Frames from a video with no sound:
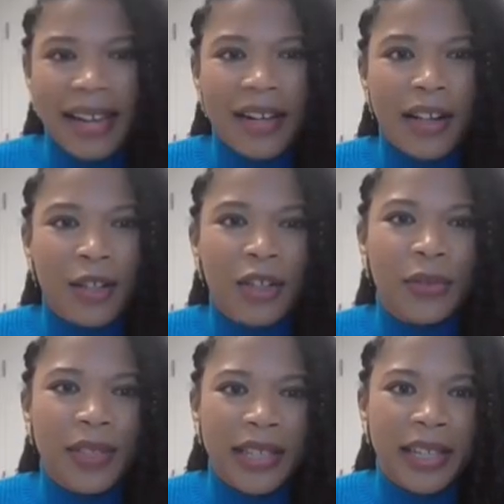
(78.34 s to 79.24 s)
technology
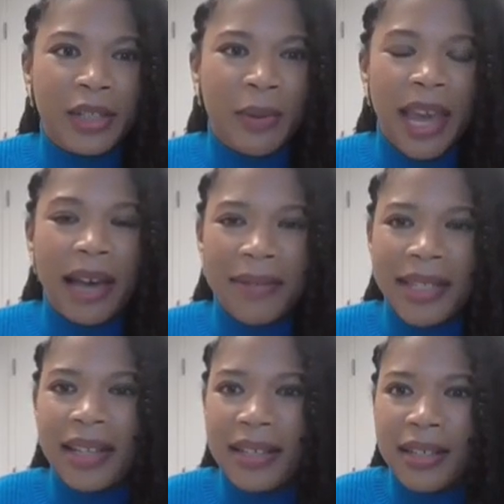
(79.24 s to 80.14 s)
on teens, we have
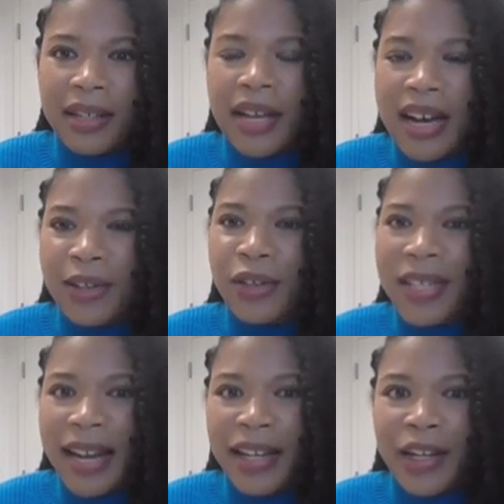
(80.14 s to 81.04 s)
to get an
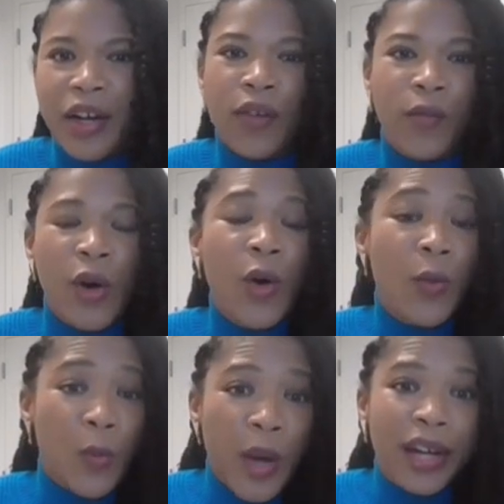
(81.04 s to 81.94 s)
understanding of
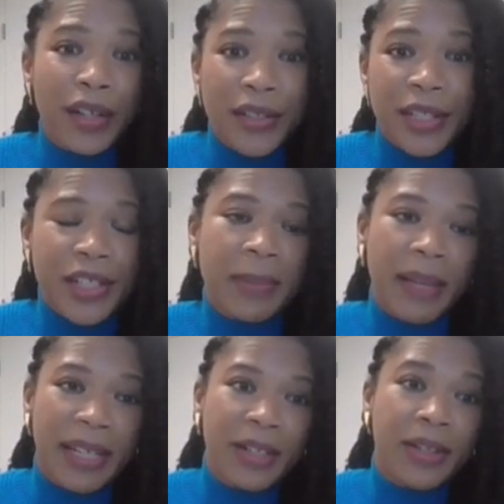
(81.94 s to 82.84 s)
where they're
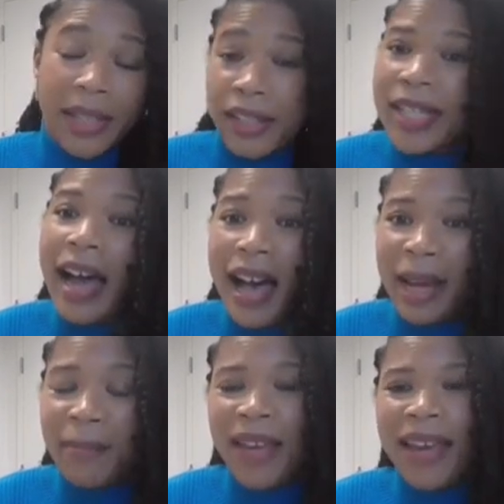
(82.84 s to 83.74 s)
spending their
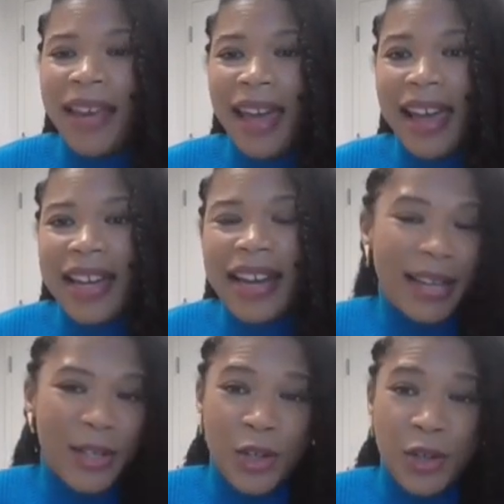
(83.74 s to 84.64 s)
time. And
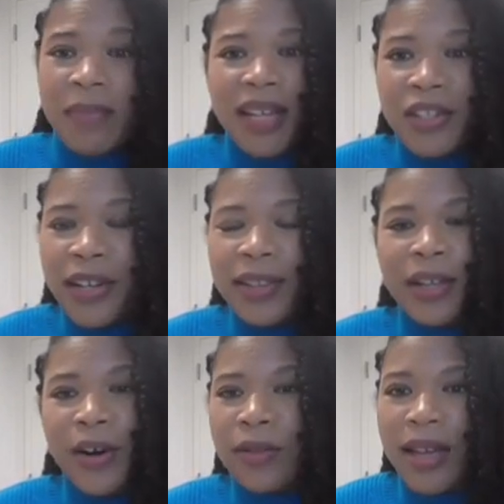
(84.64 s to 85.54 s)
as you
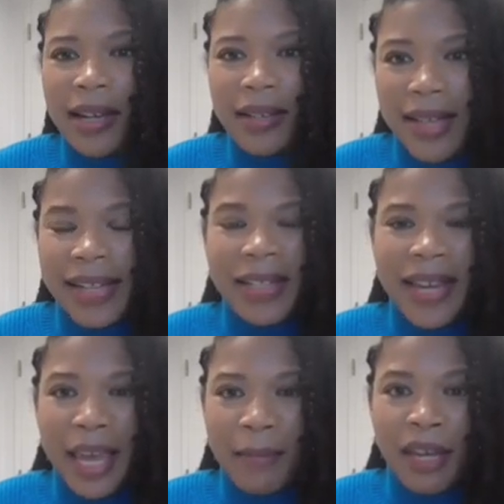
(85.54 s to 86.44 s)
mentioned, the online
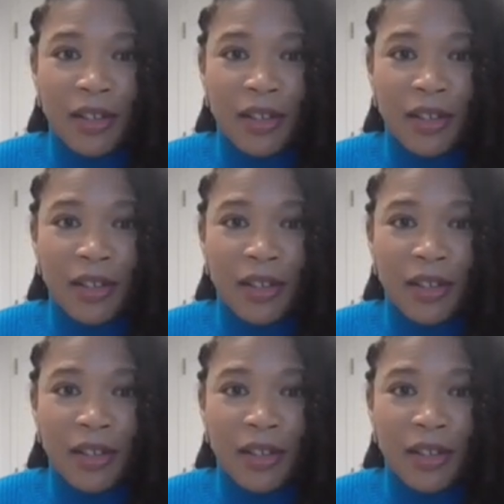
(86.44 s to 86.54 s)
landscape